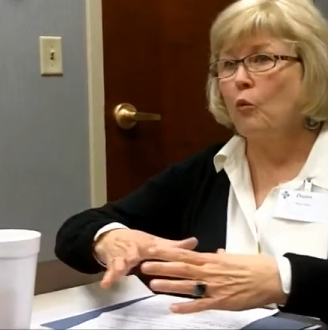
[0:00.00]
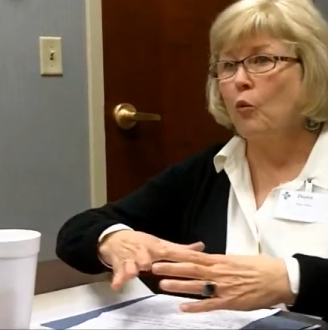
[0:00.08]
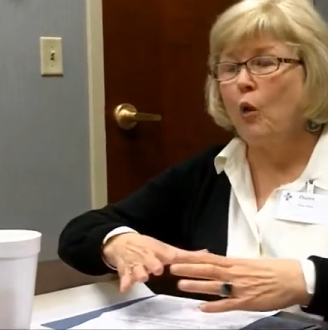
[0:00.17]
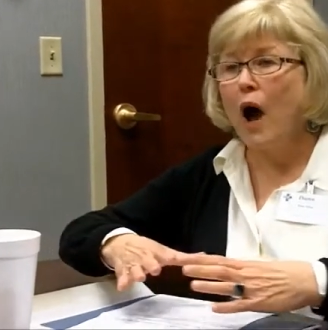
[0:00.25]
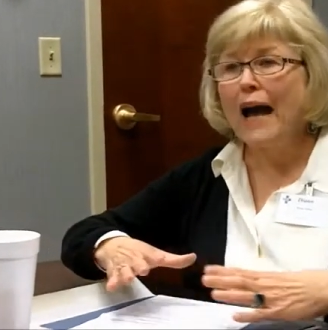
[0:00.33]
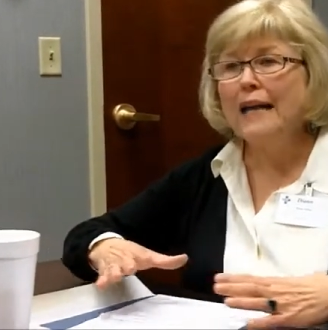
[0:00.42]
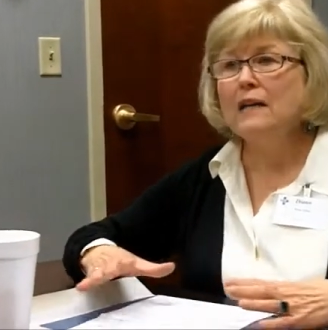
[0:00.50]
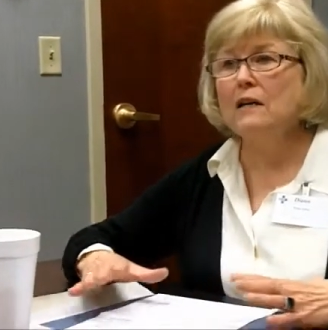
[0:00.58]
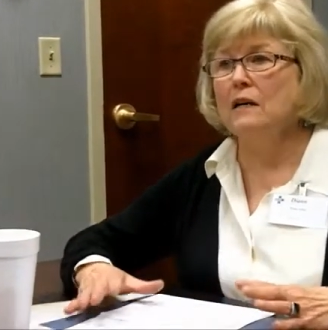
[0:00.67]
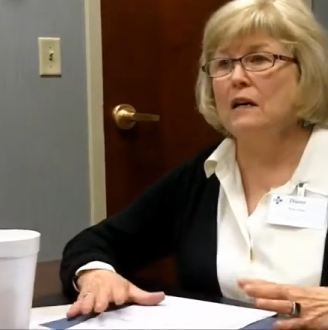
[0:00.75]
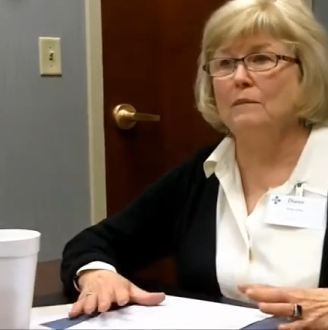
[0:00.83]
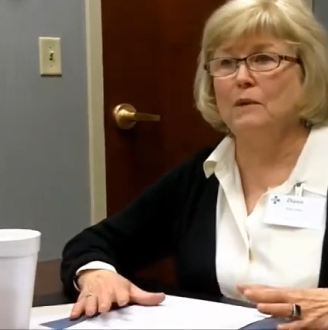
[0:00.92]

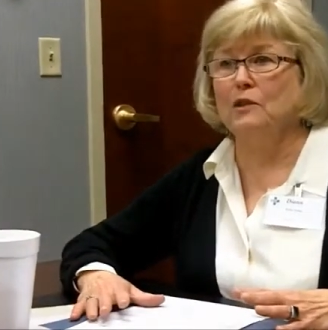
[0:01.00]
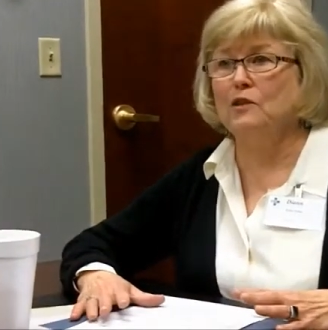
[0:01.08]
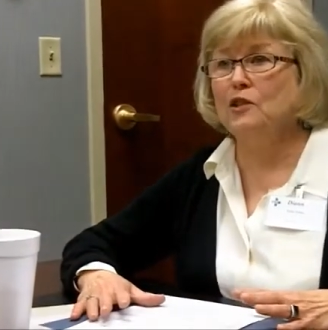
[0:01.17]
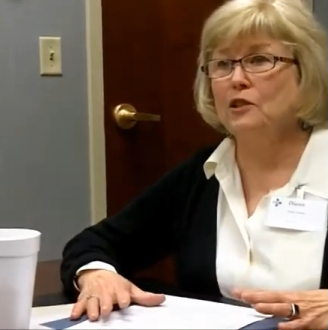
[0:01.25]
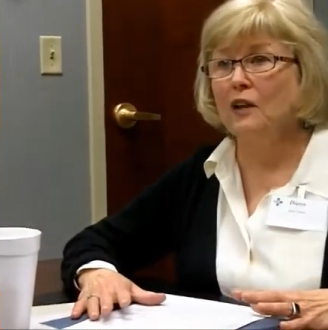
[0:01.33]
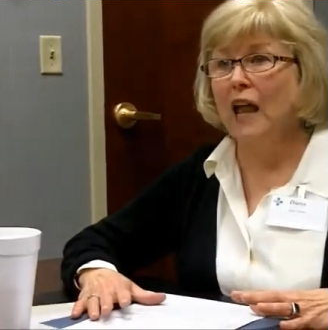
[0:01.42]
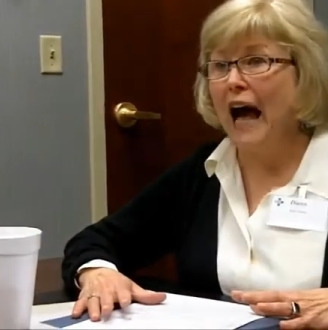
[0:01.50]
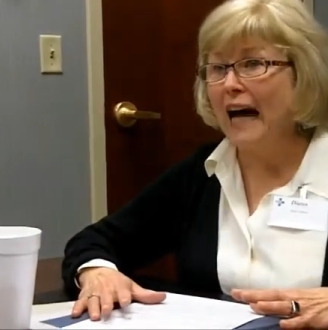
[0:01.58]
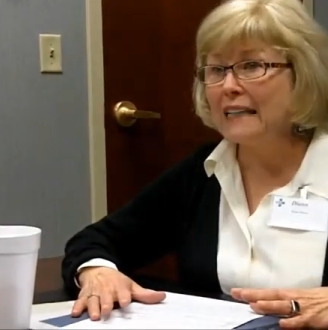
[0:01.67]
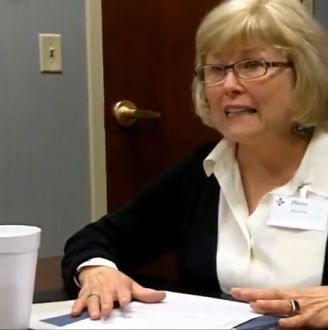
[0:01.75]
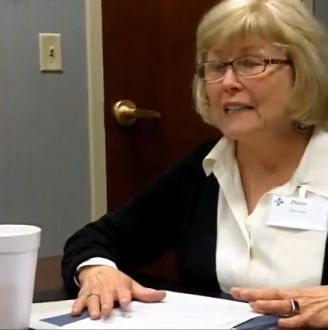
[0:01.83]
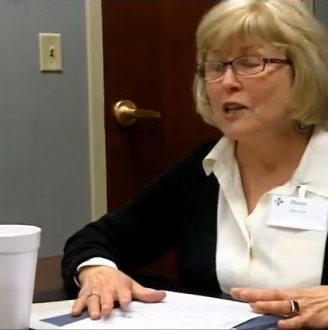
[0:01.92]
right up until
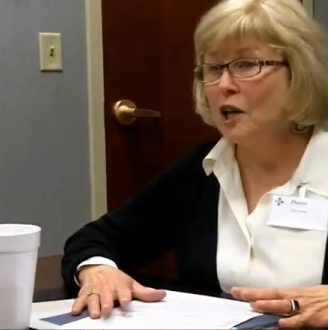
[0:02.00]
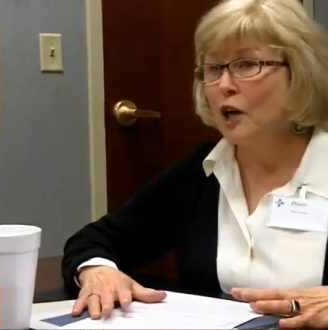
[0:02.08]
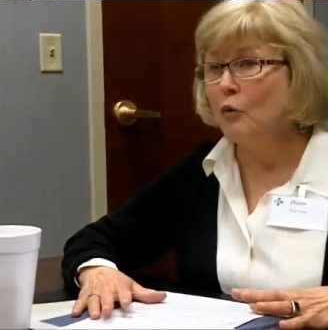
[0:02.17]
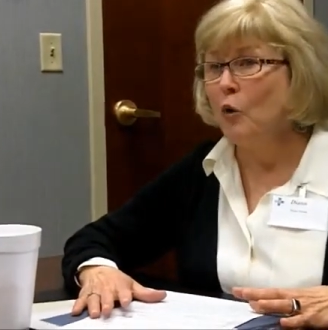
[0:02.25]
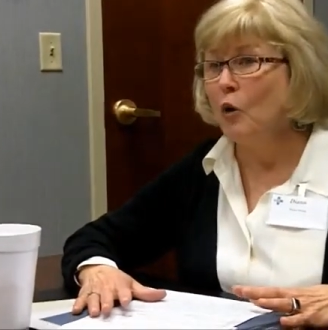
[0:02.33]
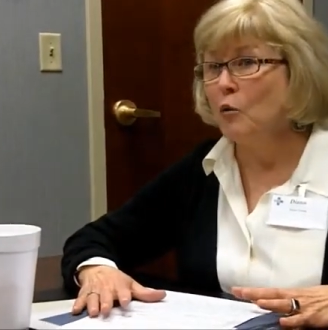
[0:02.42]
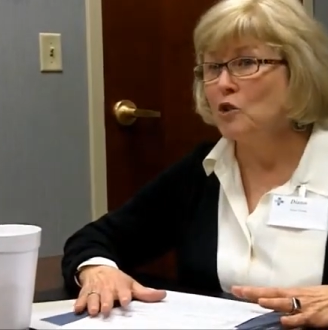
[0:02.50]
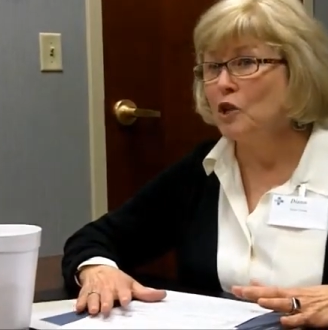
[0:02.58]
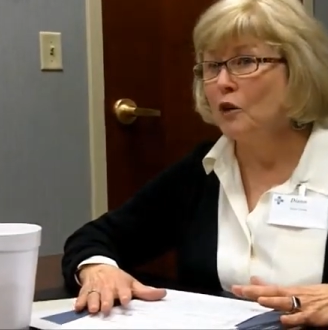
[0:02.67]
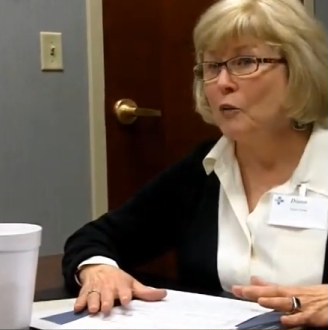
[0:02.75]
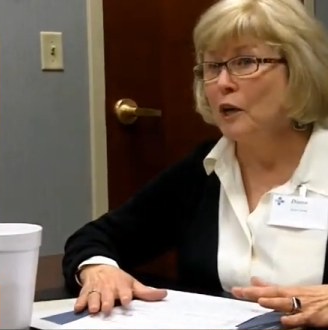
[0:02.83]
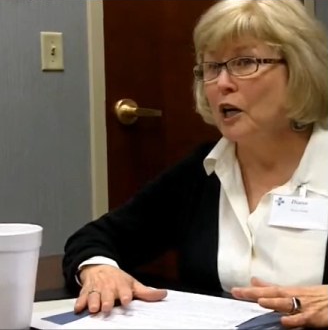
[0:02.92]
I didn't know what
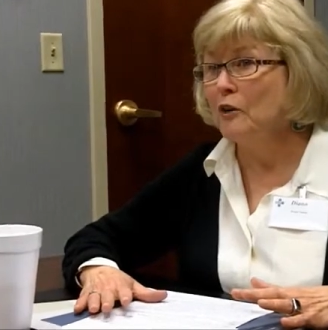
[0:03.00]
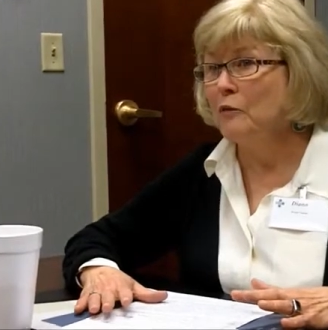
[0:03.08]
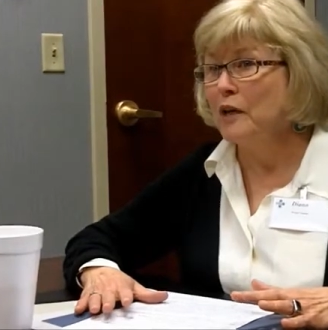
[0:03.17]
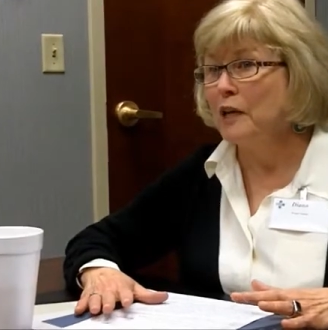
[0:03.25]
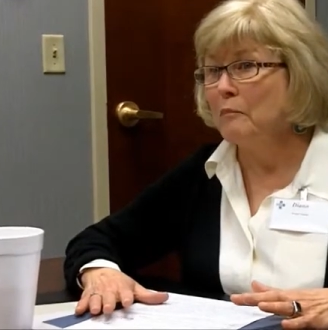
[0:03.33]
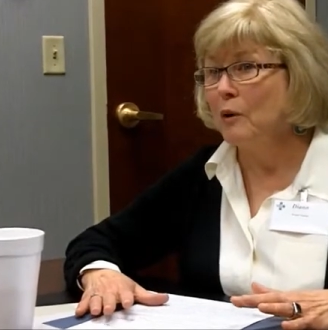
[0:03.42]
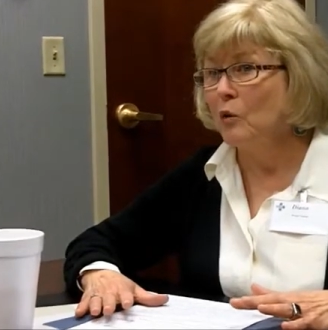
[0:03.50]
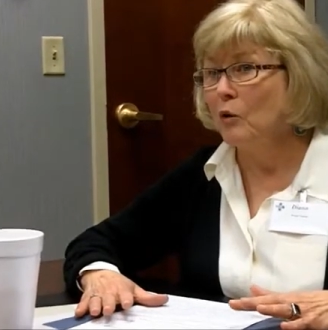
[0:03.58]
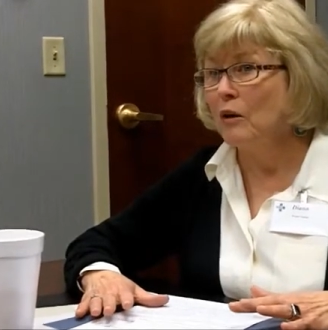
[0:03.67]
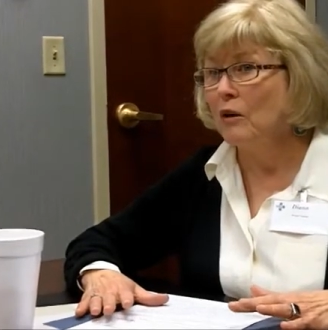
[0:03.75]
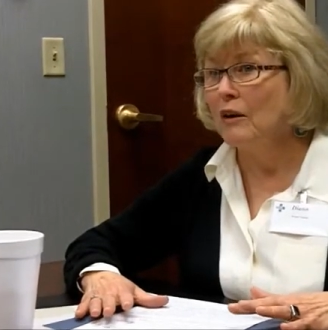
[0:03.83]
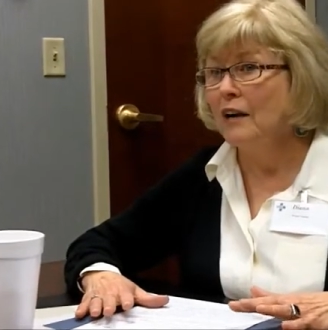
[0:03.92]
was going on
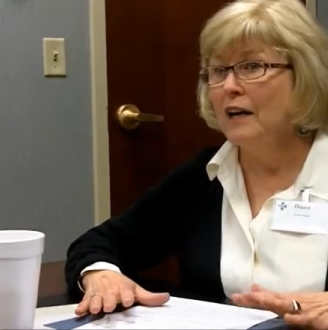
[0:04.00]
anymore,